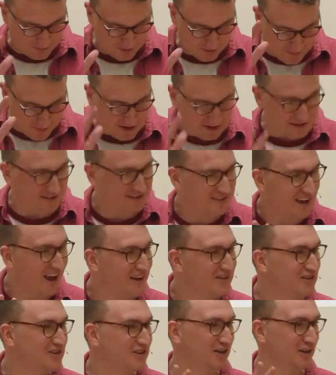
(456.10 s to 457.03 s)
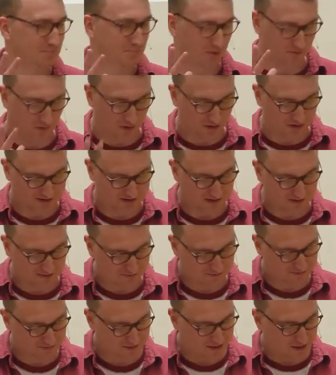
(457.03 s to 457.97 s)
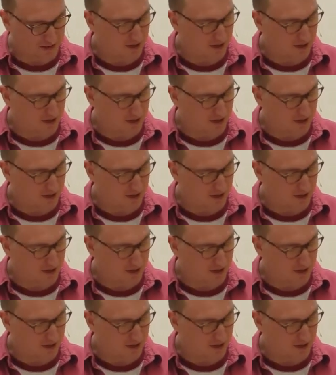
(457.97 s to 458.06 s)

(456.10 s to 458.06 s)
be being intentionally provocative,